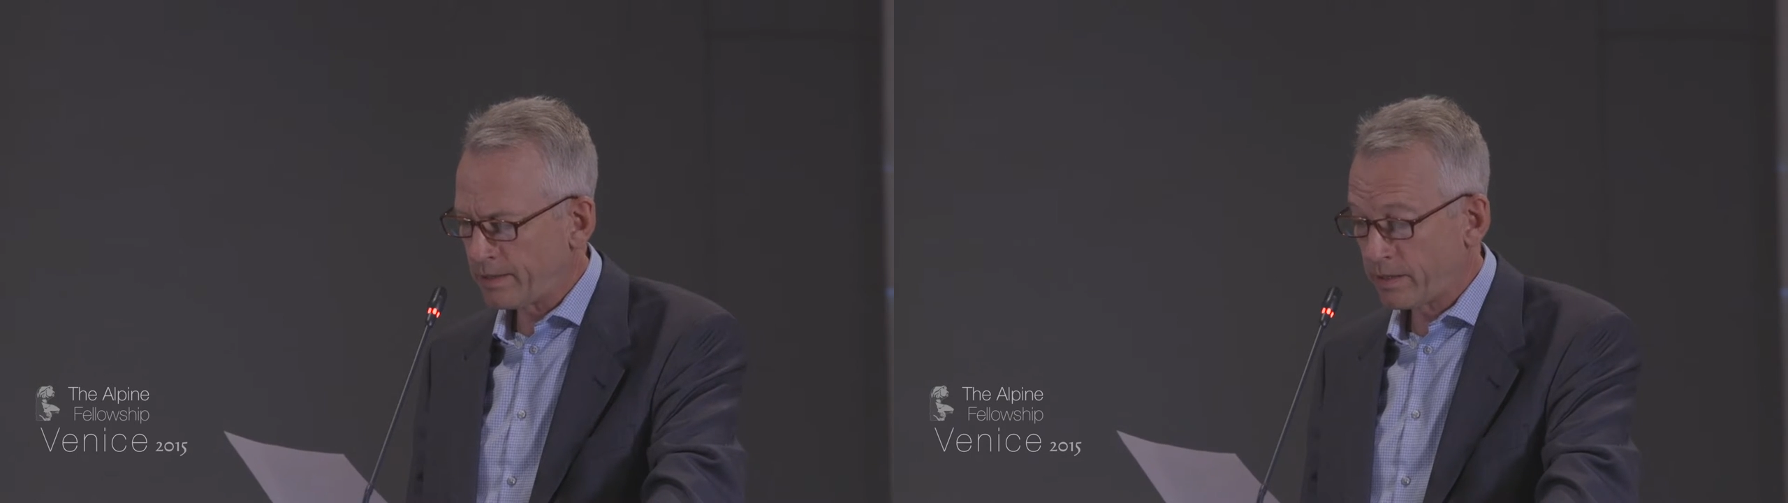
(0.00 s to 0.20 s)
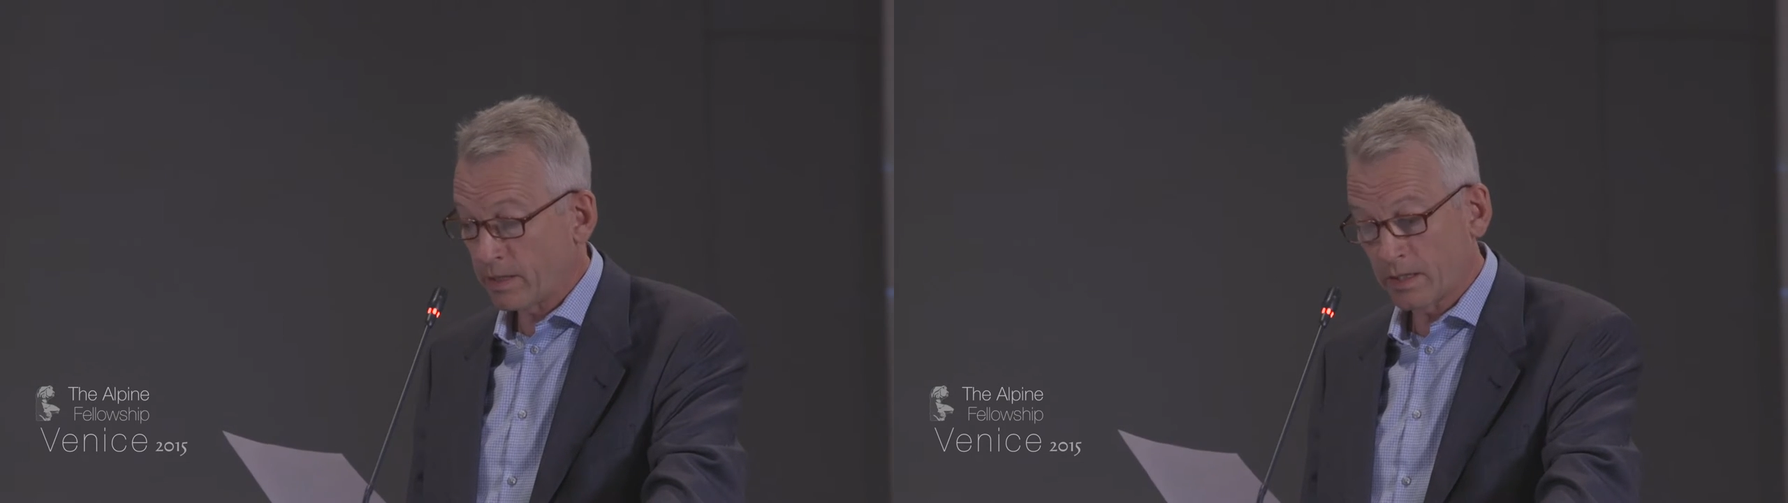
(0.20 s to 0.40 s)

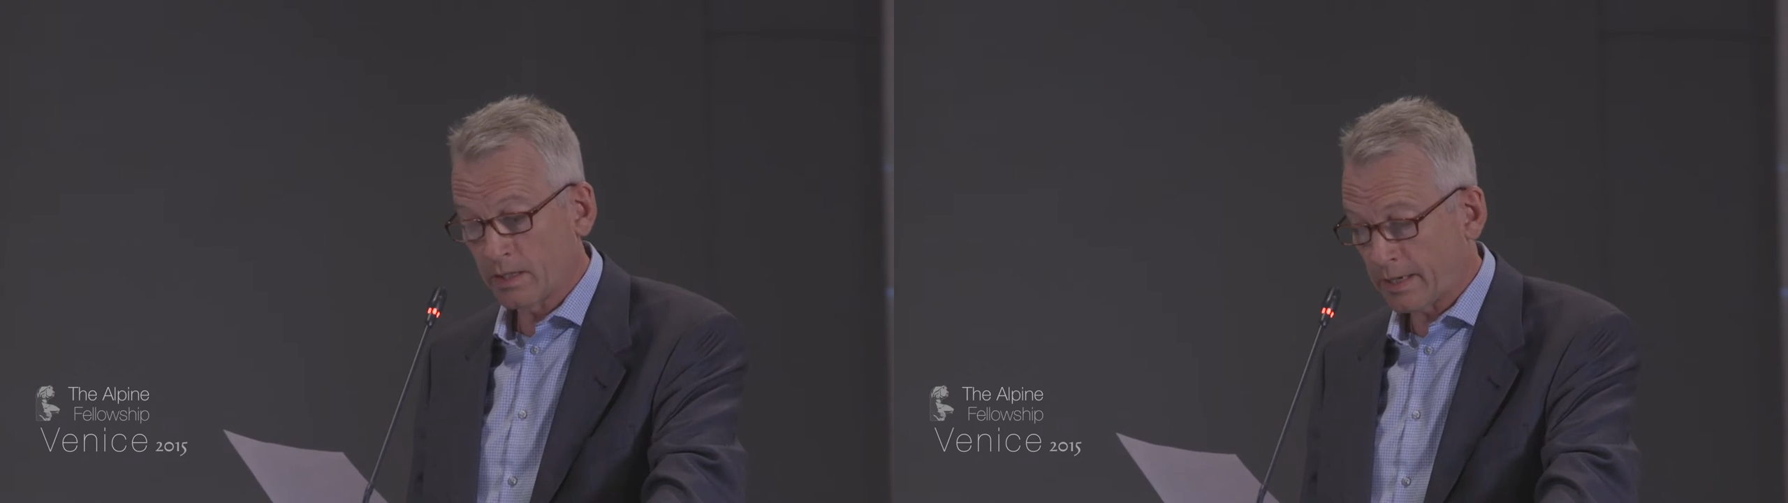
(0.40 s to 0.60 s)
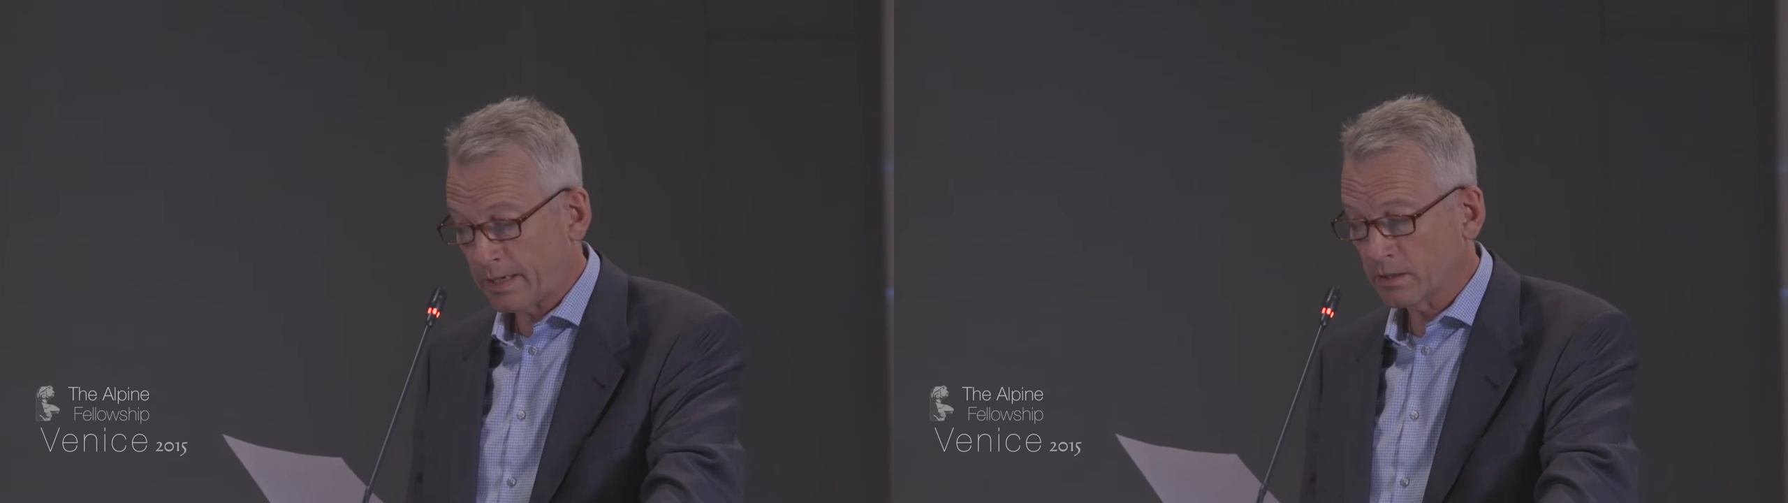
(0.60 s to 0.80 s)

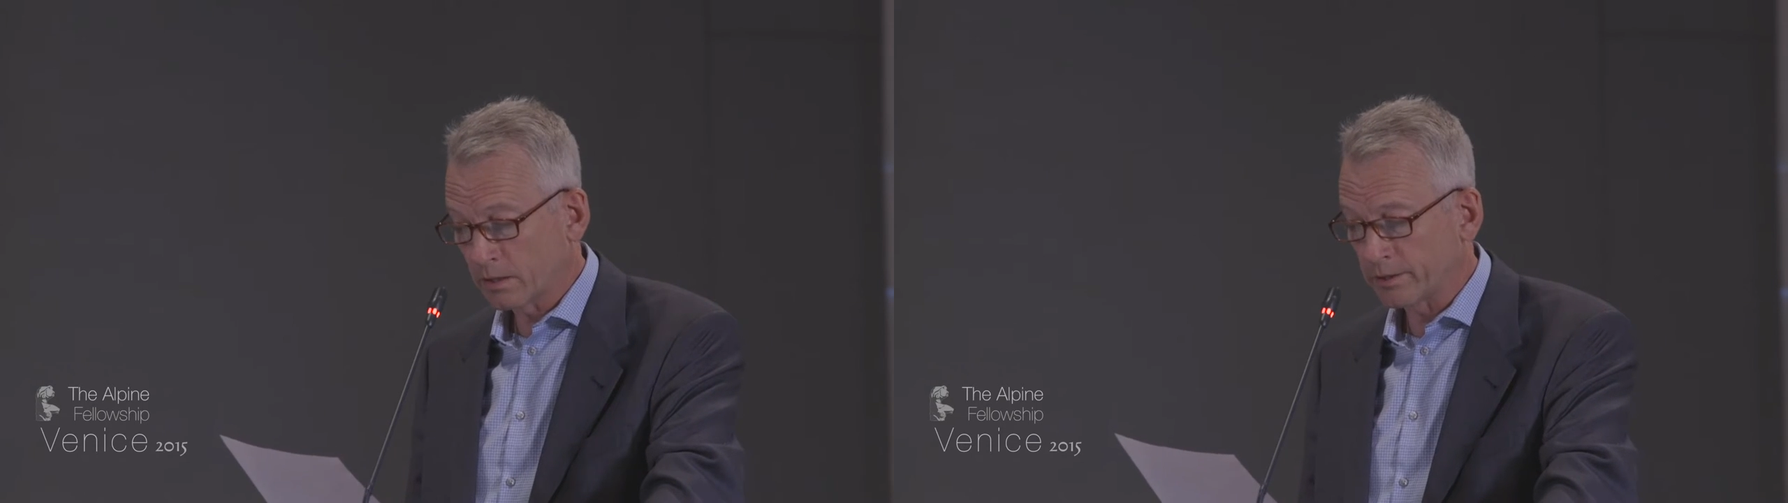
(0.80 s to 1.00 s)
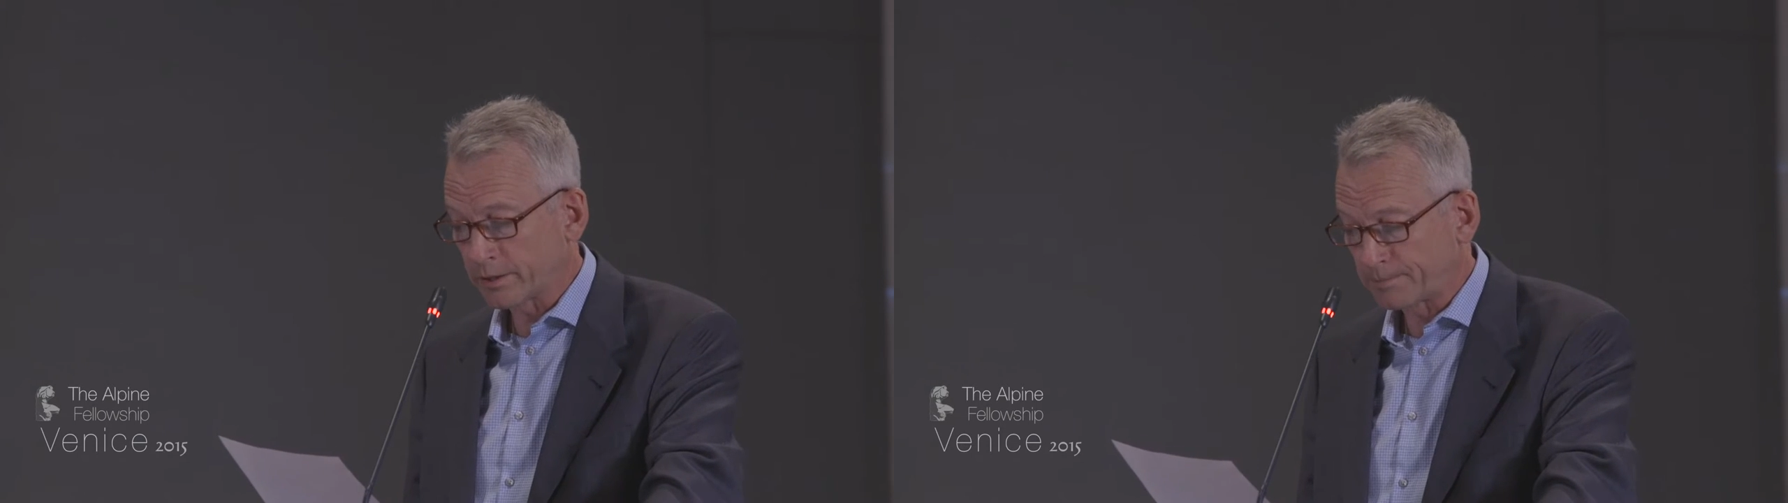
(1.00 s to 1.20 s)
thin and
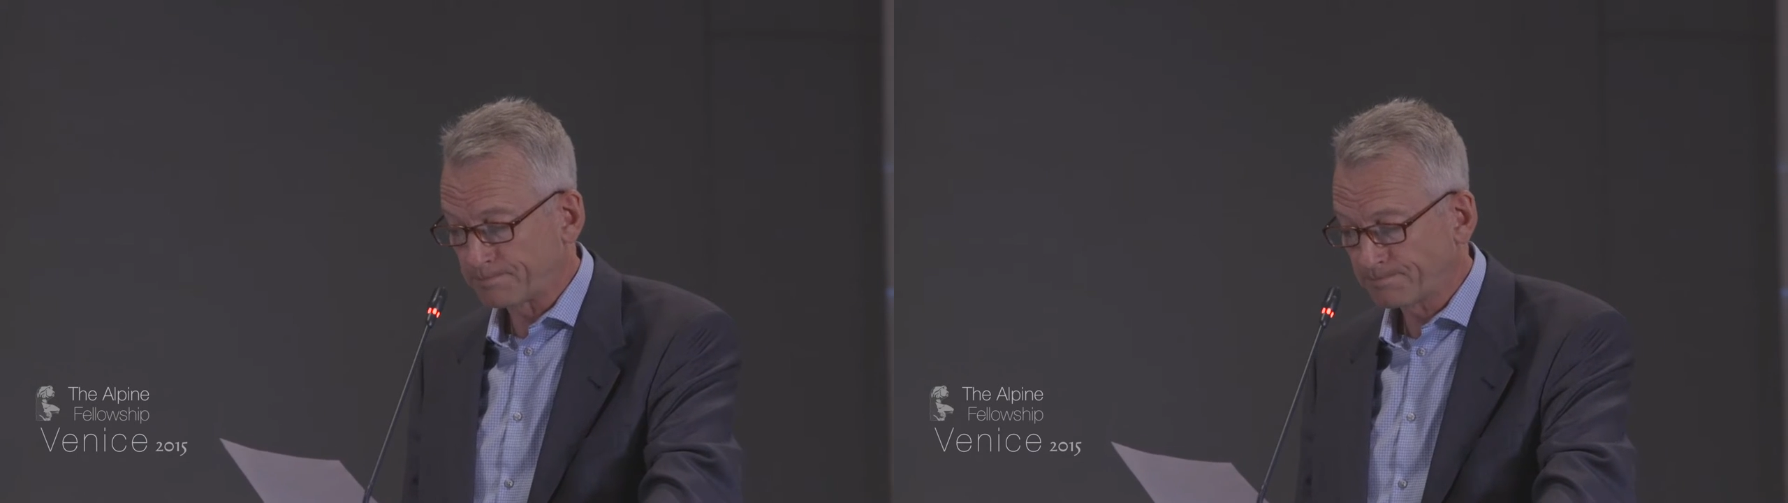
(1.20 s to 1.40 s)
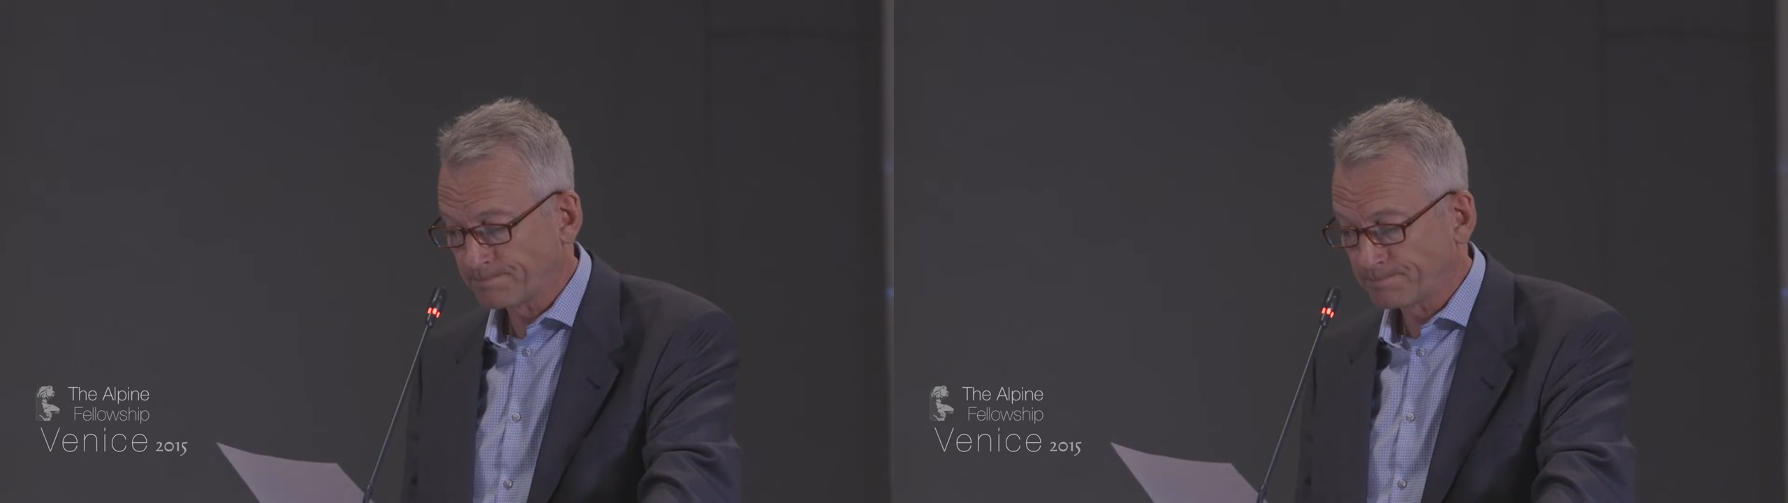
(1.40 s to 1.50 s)
clear.